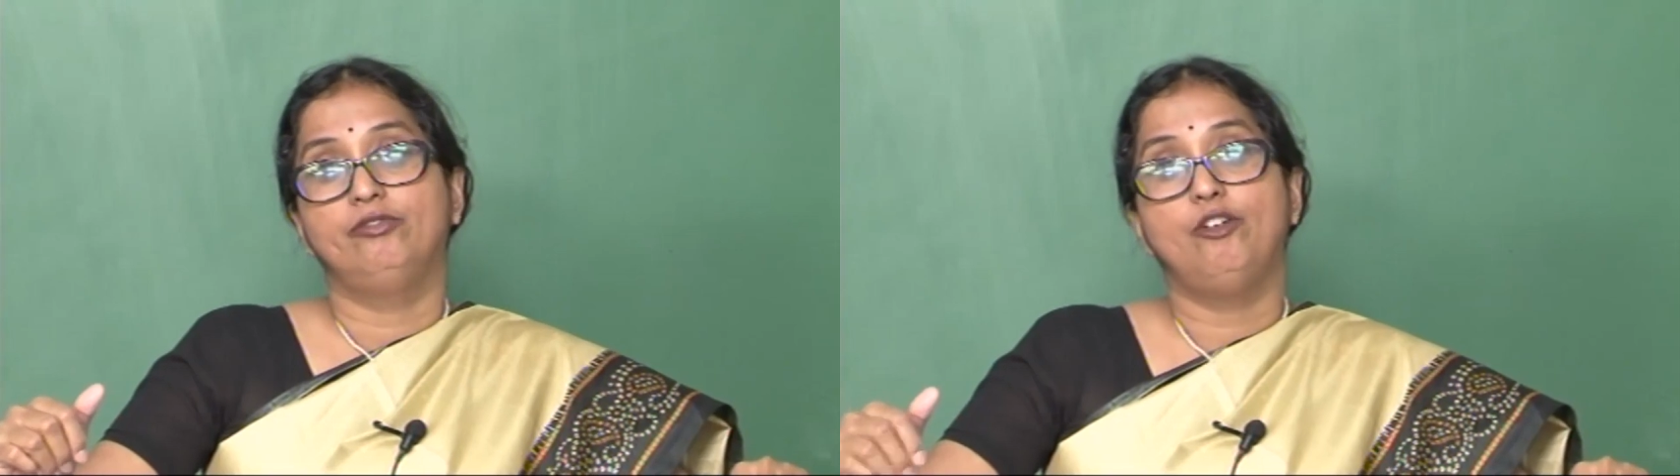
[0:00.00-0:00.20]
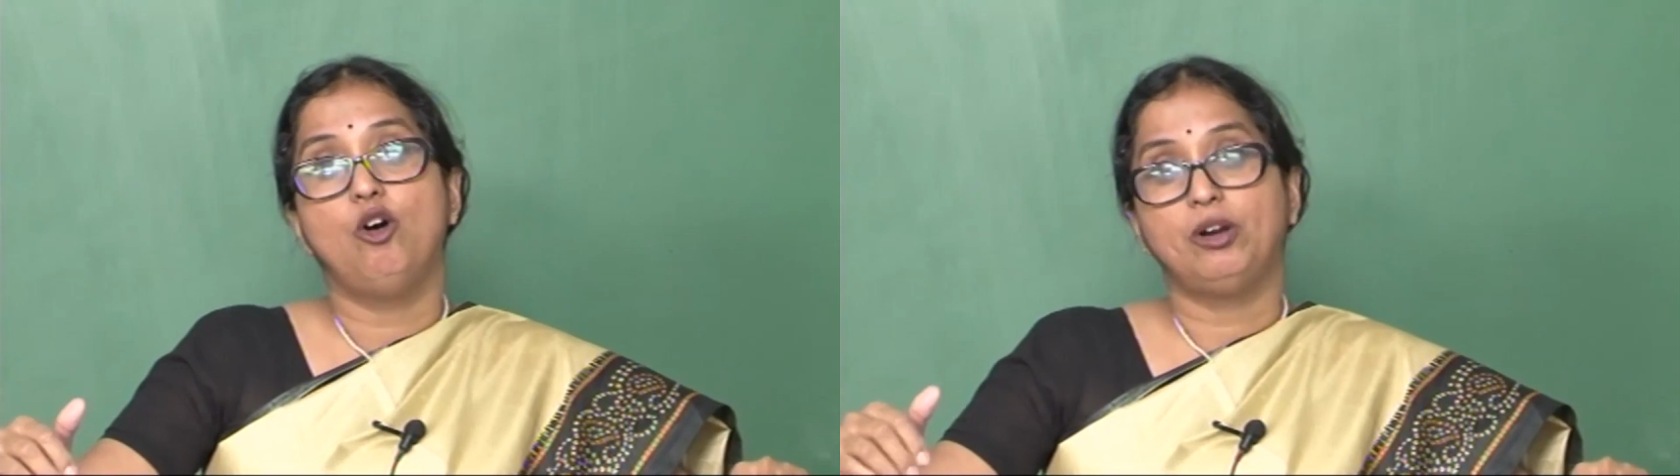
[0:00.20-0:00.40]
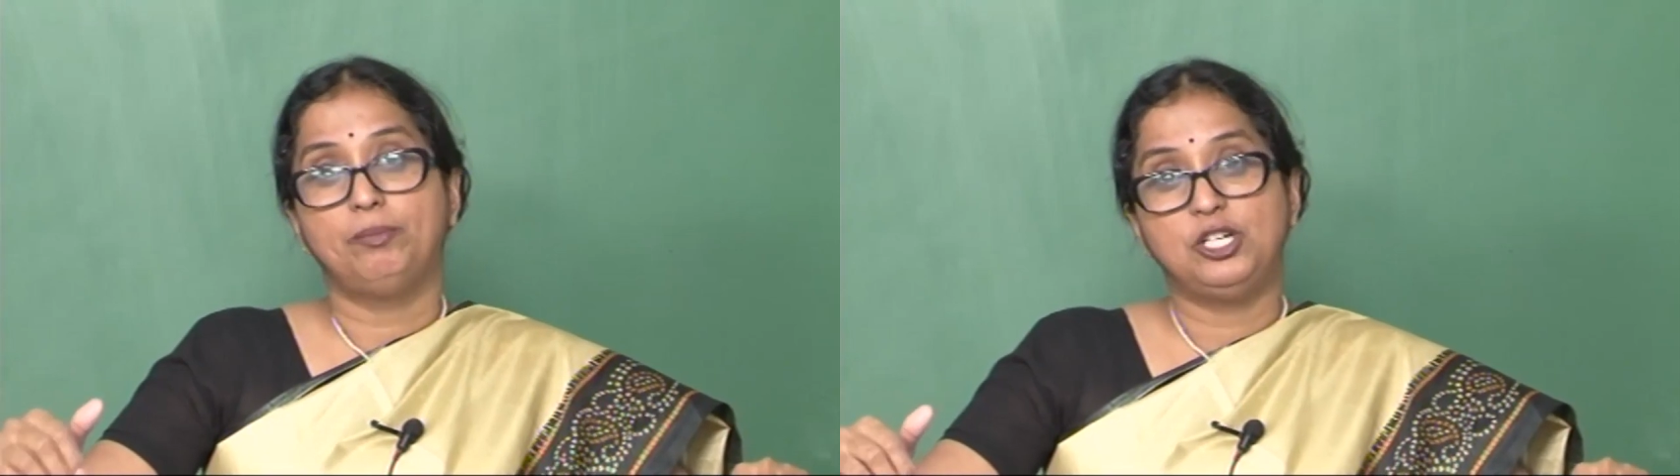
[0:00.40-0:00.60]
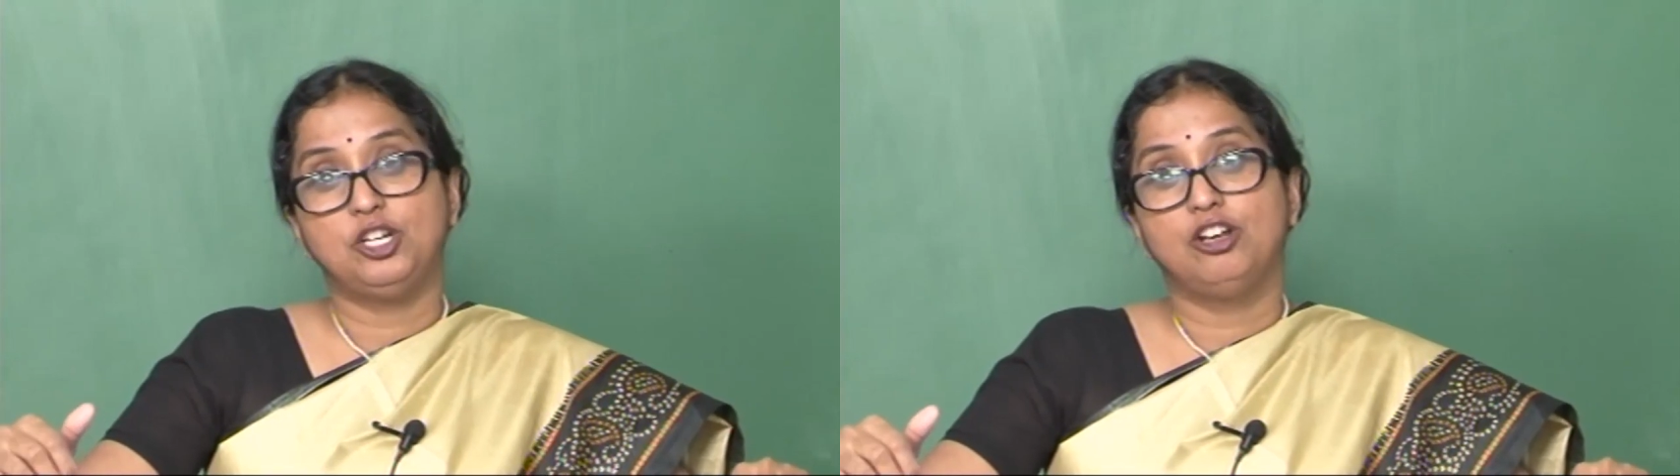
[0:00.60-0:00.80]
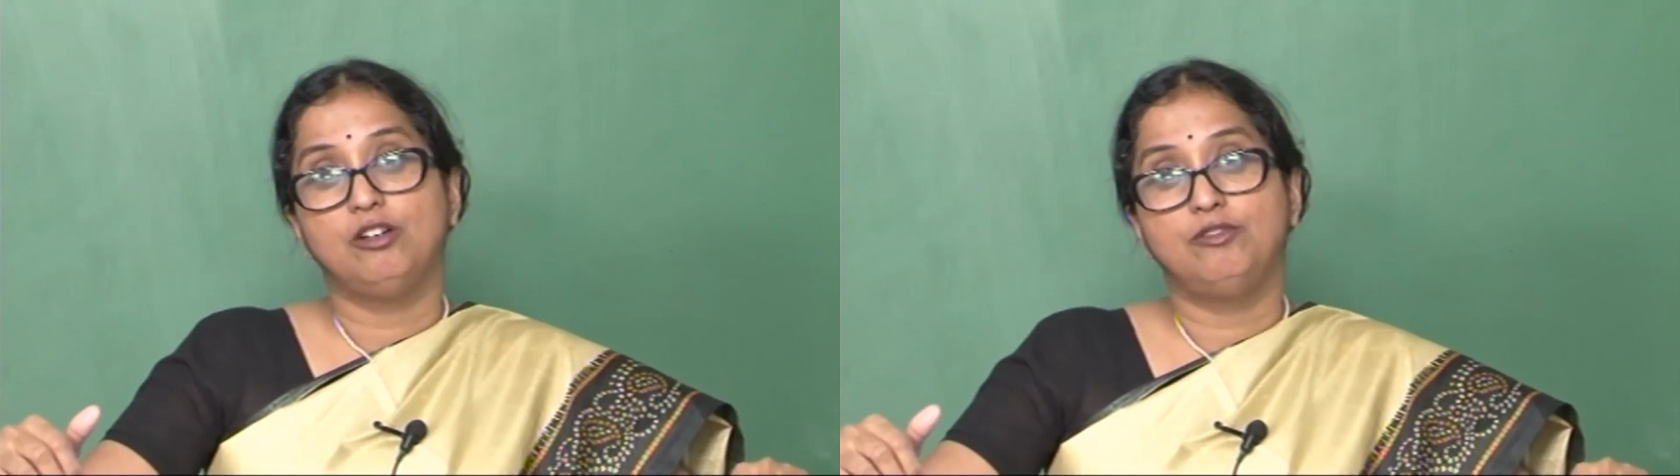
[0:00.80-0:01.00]
for a
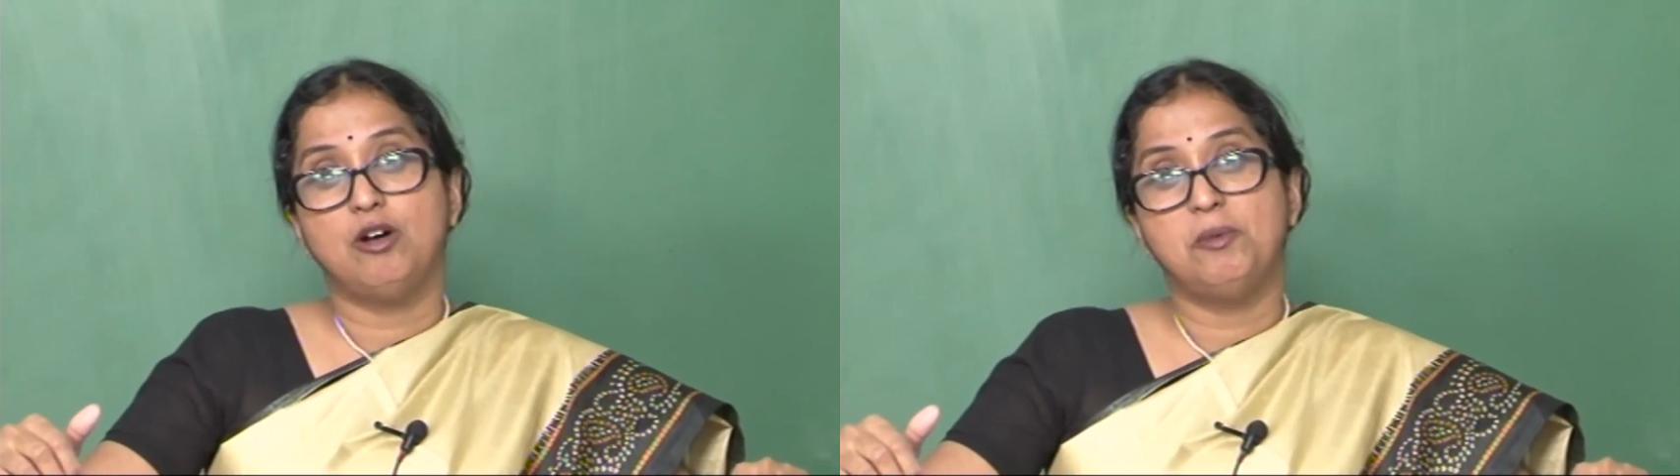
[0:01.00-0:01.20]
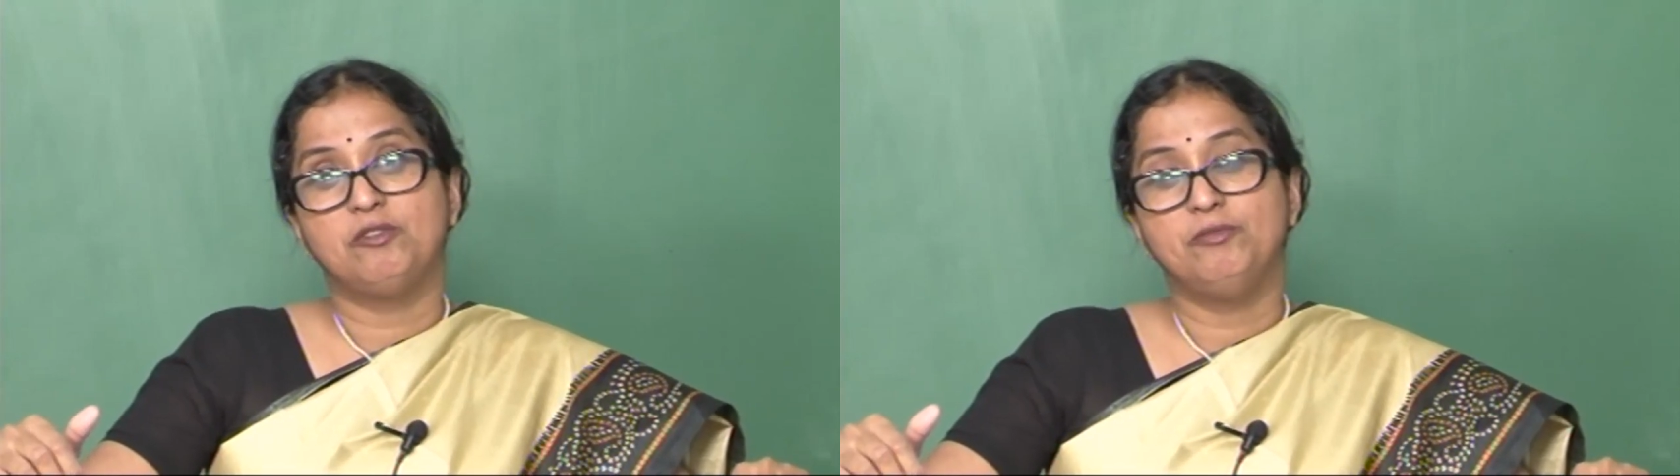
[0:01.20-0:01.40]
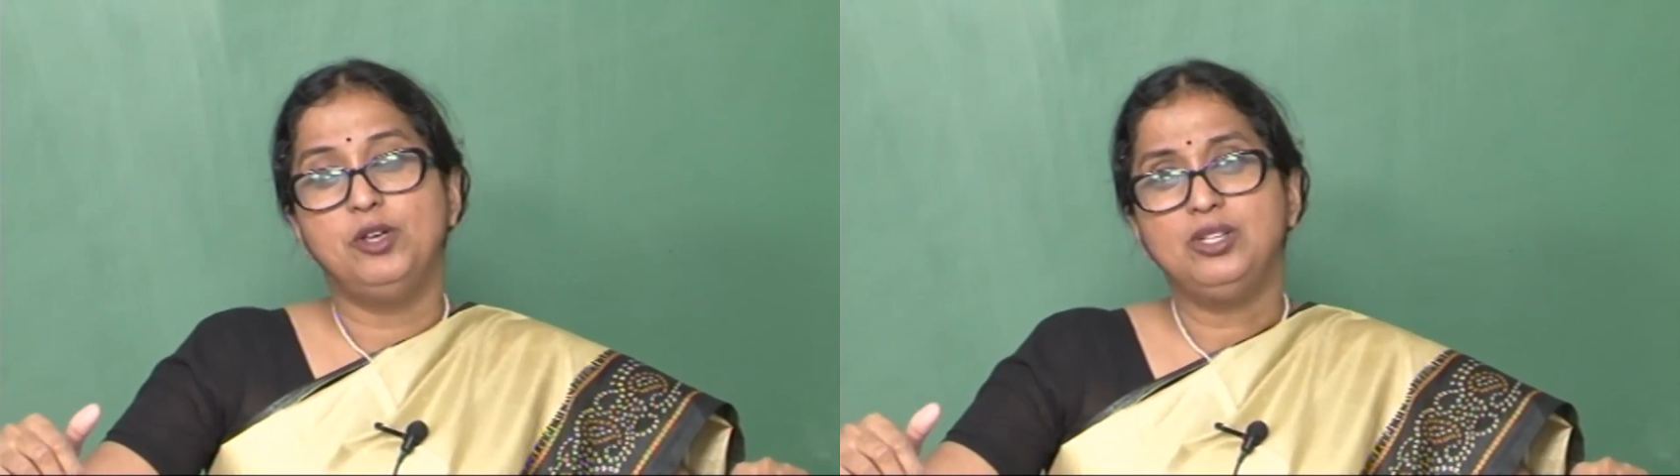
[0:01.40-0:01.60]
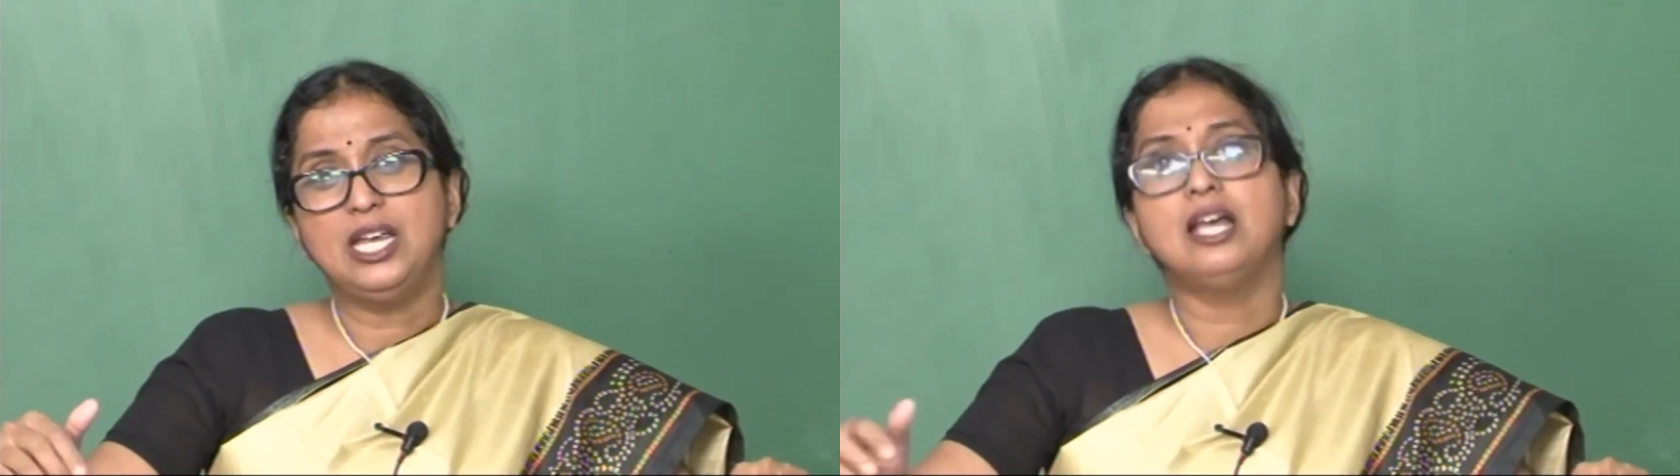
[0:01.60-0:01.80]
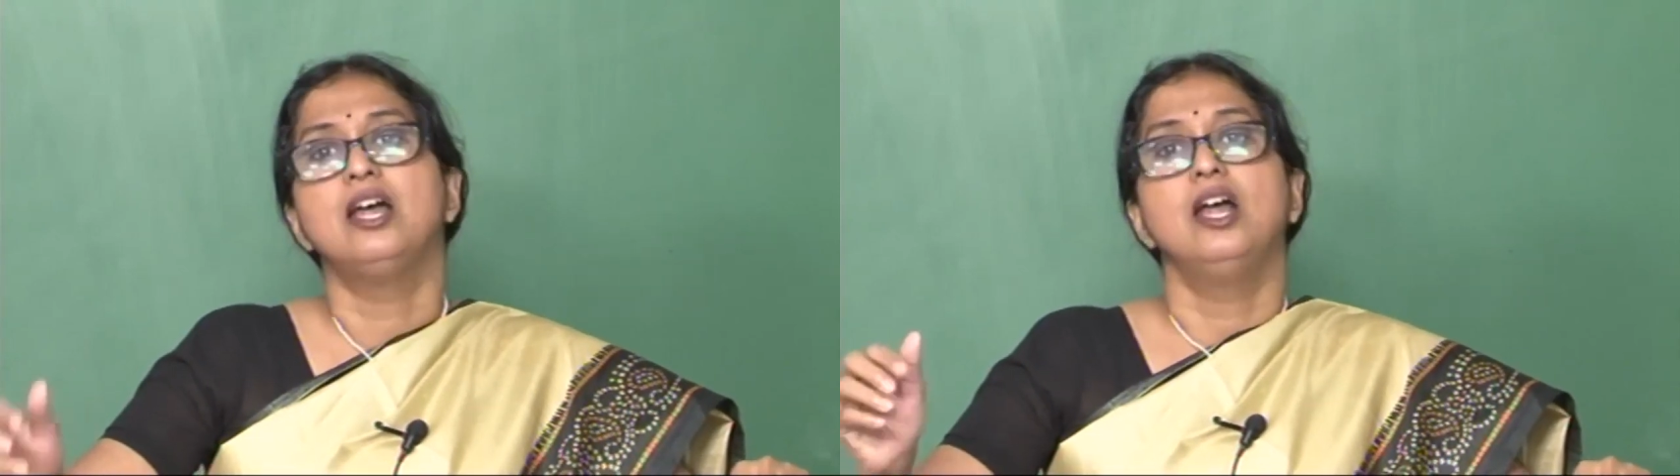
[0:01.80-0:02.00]
particular form of
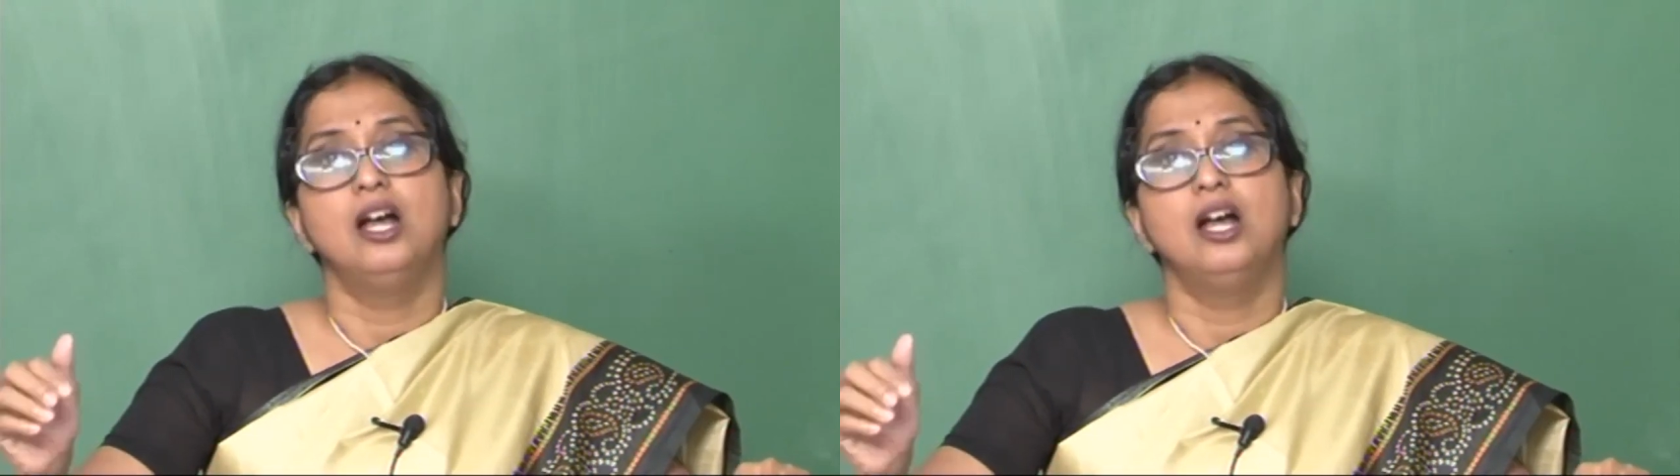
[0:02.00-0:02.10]
music.